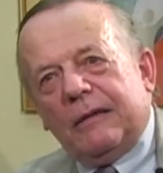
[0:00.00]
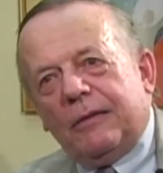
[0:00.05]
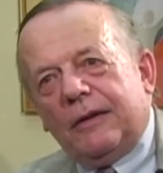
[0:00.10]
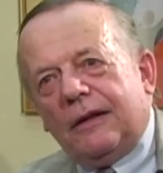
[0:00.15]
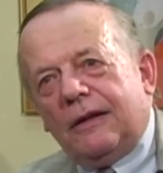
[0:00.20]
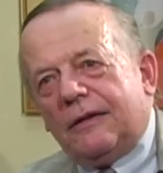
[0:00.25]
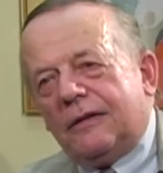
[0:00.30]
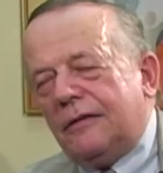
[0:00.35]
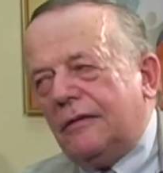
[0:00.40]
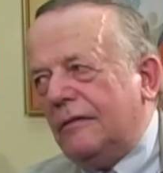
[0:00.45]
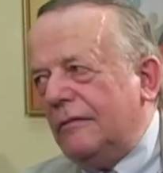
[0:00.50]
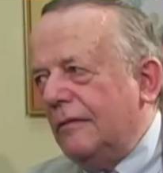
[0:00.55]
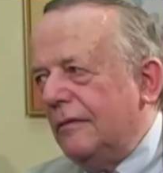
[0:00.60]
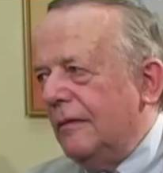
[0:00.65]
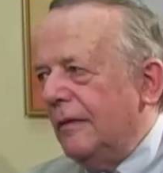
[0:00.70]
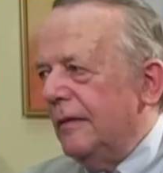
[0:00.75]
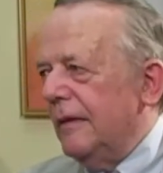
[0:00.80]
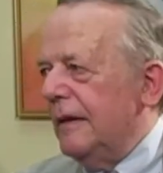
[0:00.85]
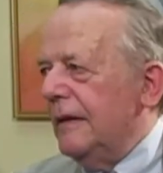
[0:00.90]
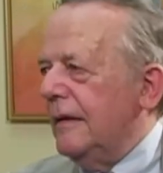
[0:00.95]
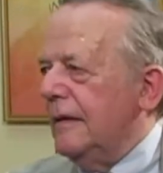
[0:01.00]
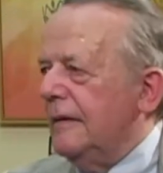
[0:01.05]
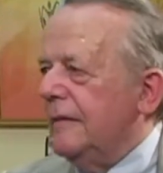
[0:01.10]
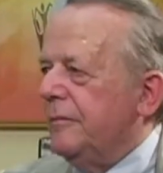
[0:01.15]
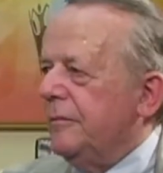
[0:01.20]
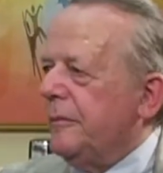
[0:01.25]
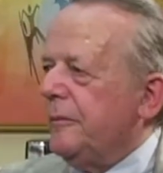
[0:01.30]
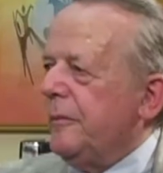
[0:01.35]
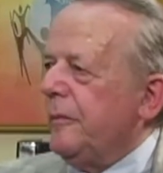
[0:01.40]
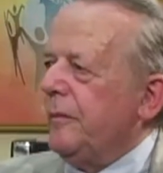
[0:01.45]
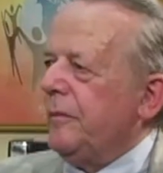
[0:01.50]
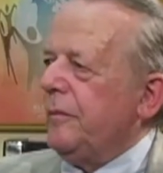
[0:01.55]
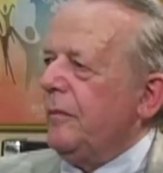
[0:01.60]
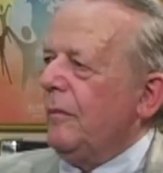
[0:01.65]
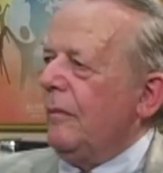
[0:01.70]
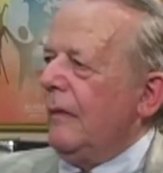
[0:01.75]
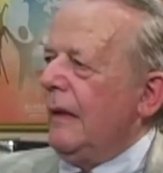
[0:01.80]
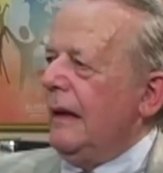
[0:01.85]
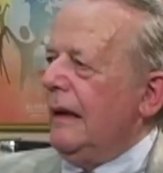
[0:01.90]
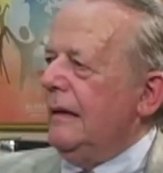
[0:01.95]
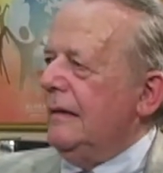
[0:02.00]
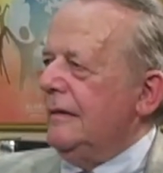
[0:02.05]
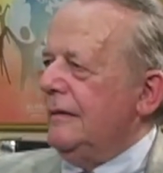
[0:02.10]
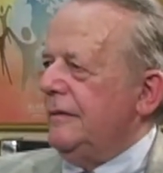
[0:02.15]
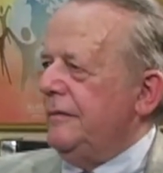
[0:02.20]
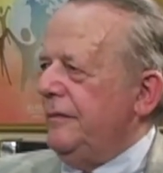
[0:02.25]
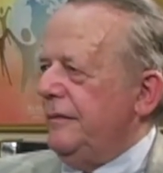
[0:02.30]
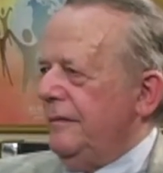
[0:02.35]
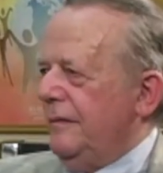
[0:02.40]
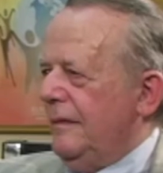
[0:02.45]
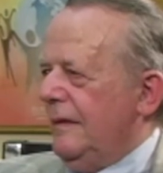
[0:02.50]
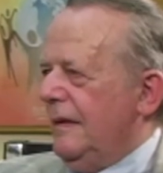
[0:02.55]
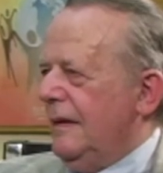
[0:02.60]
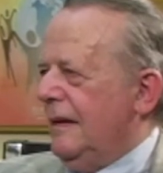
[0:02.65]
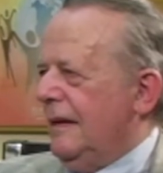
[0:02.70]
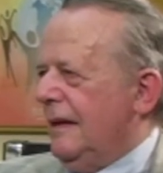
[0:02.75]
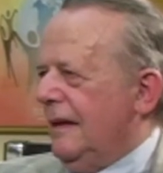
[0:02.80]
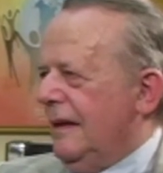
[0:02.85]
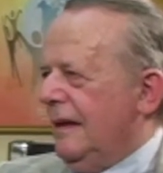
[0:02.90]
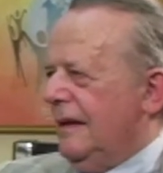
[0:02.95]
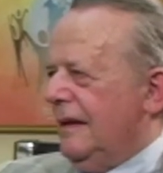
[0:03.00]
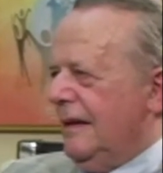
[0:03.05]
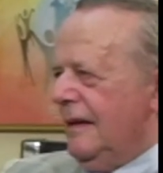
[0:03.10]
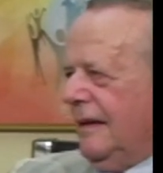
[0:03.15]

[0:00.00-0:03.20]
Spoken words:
I remember watching his YouTube. He's